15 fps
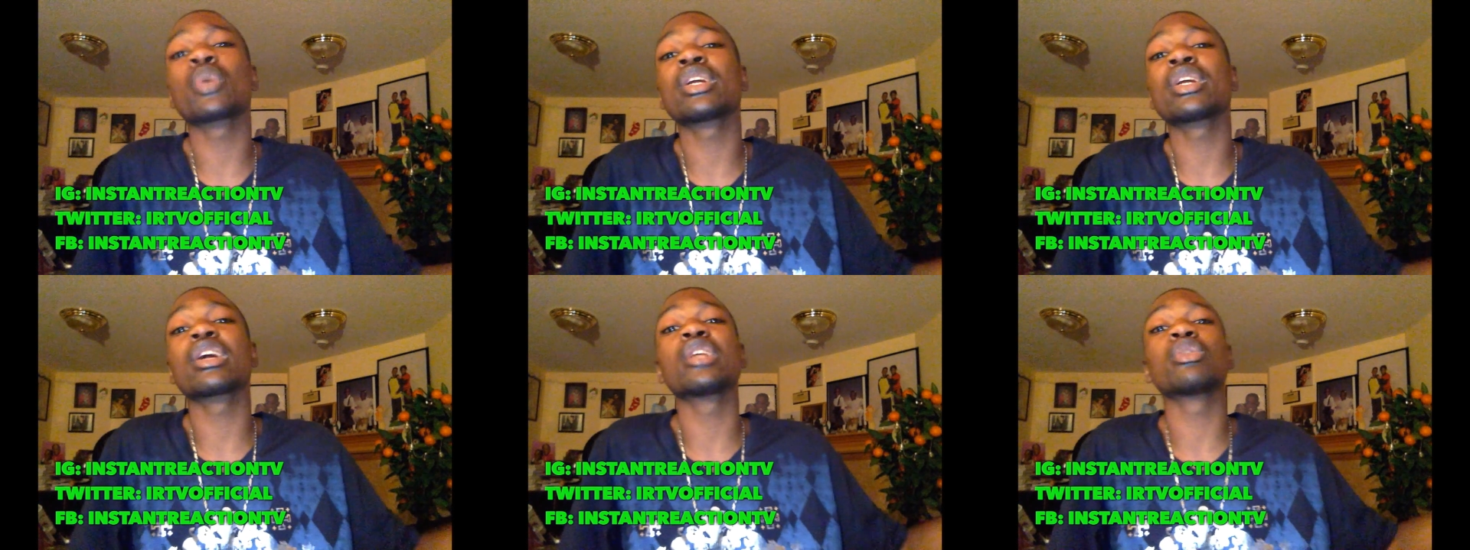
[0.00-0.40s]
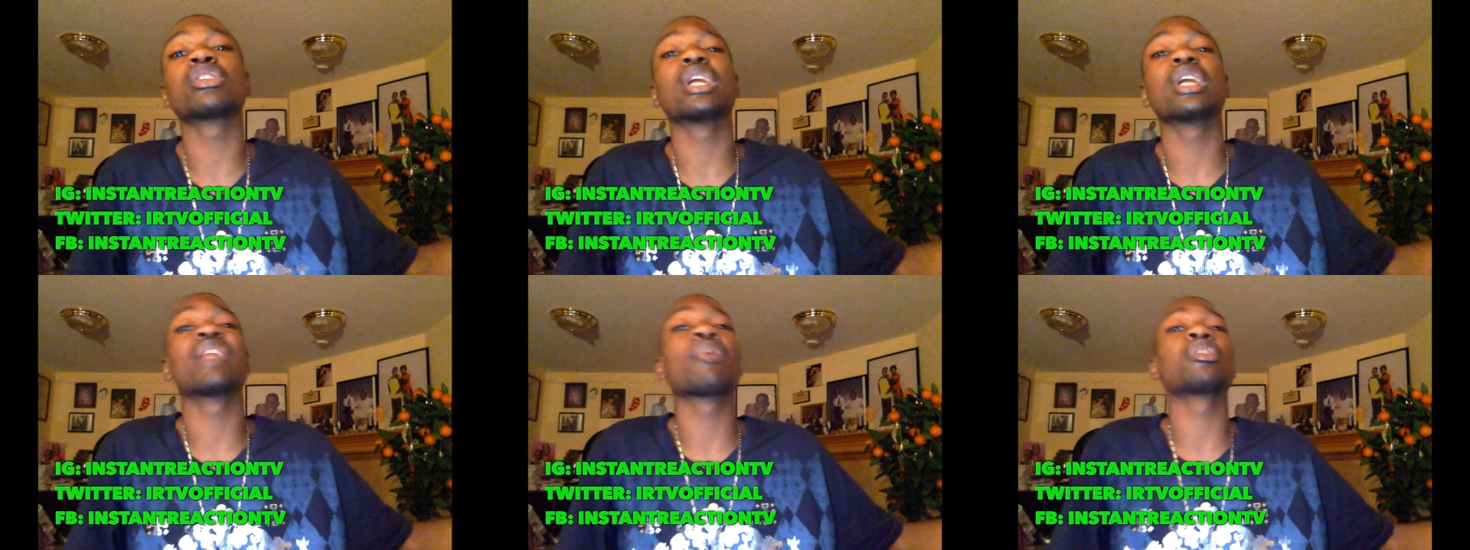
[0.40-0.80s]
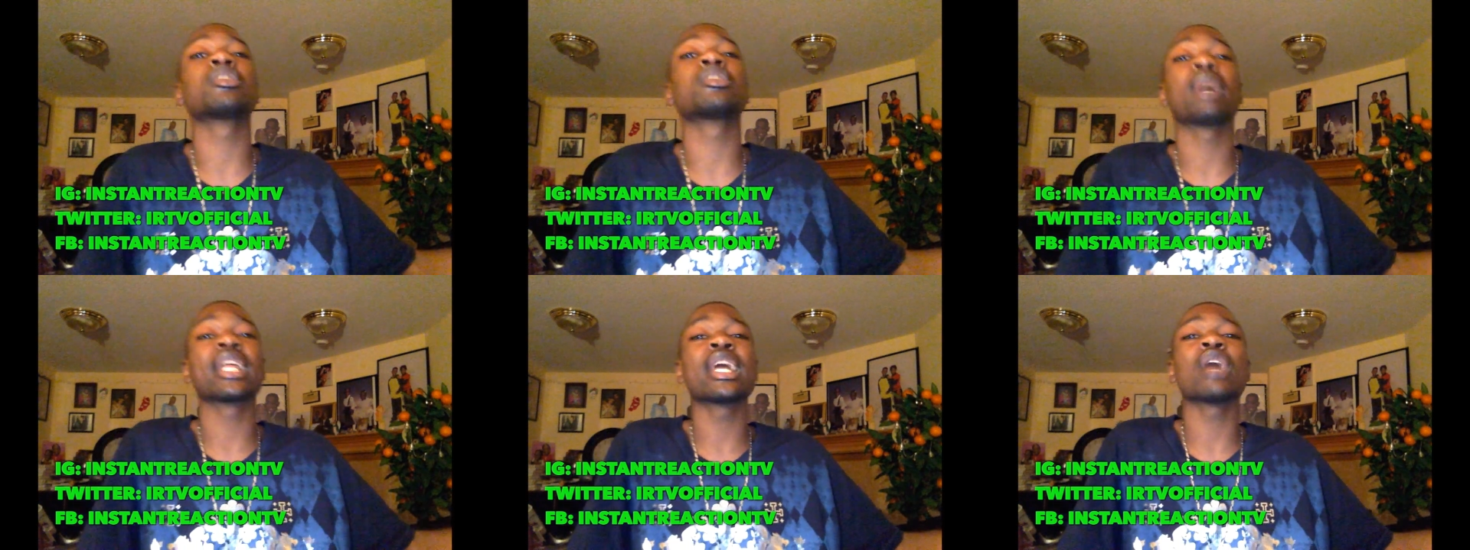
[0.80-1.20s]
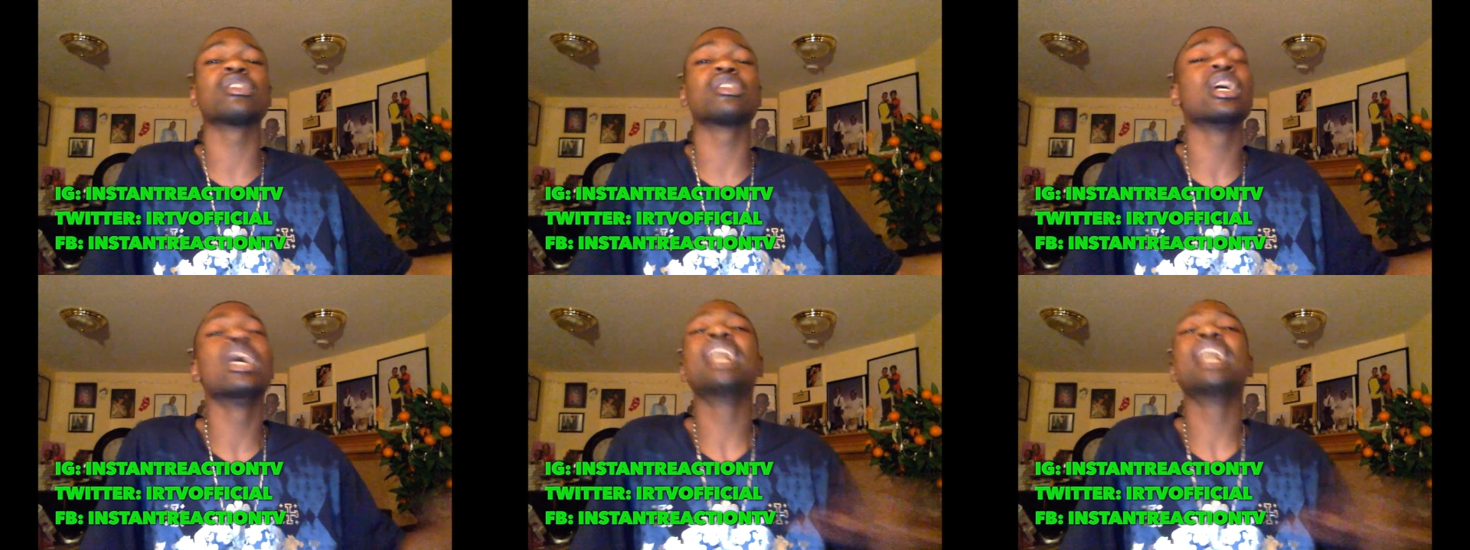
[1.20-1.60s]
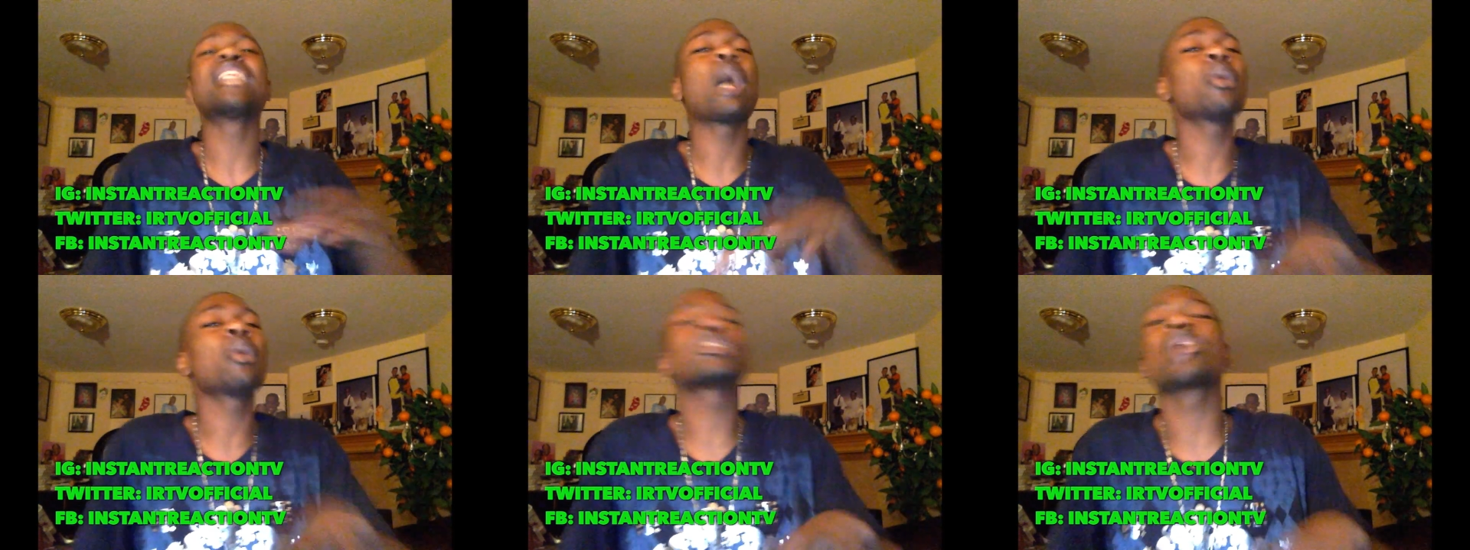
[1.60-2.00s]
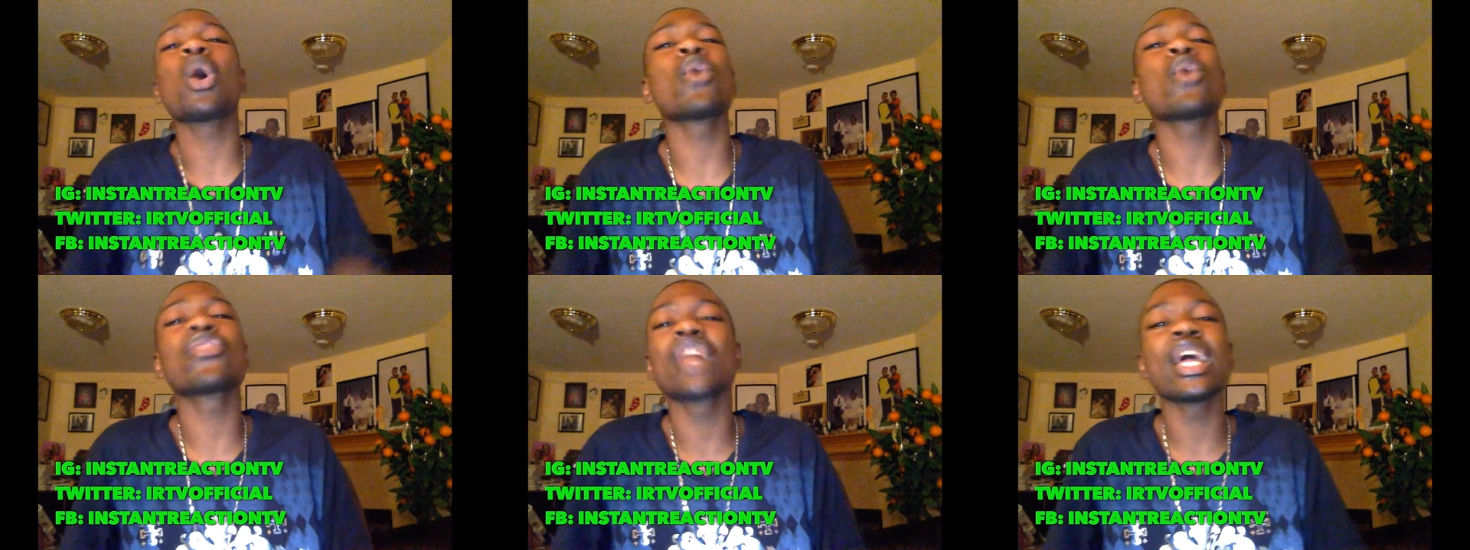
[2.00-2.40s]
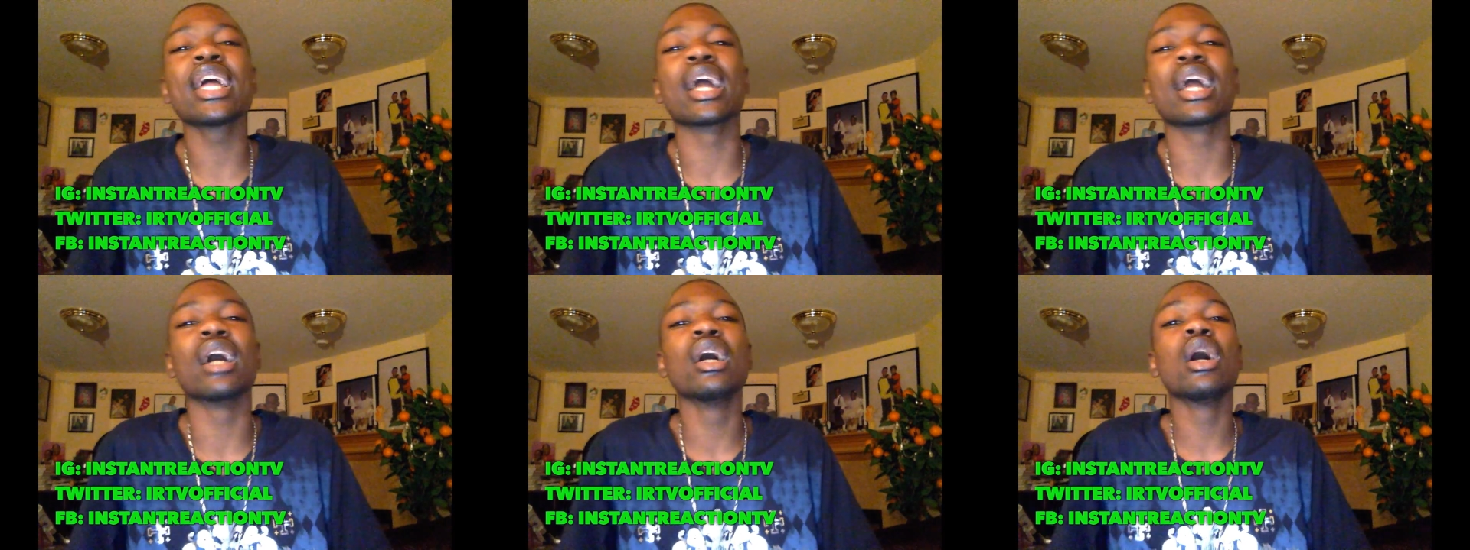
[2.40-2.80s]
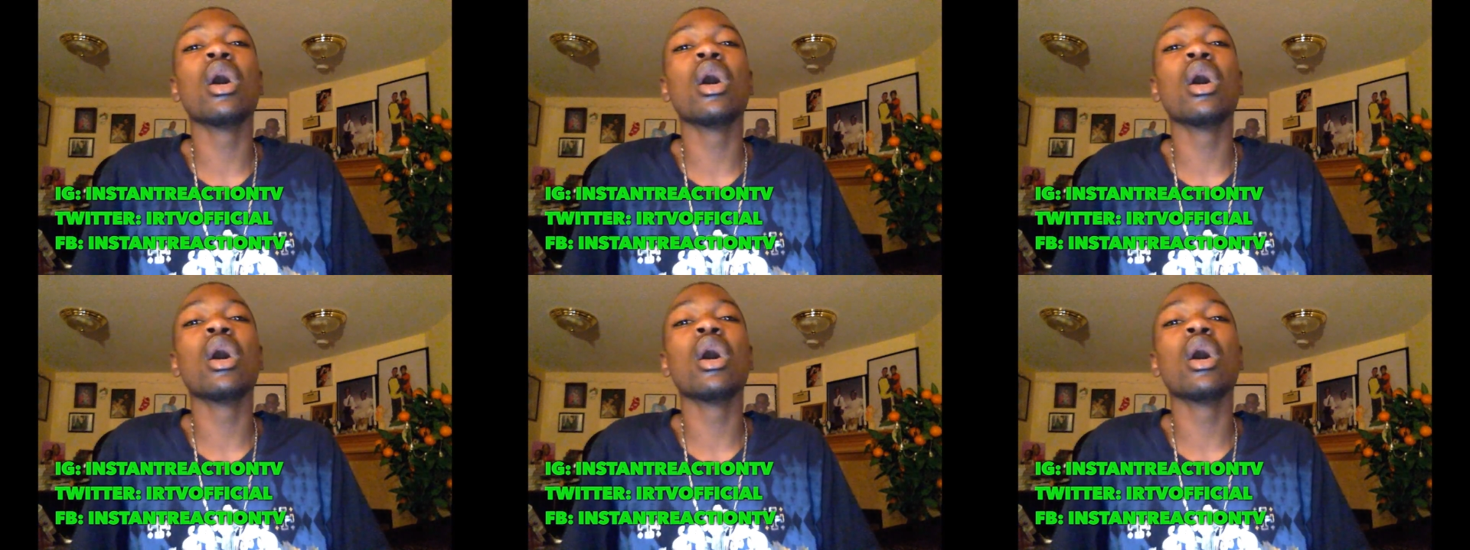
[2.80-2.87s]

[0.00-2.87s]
you're going to do an interview with somebody else. That was the whole thing.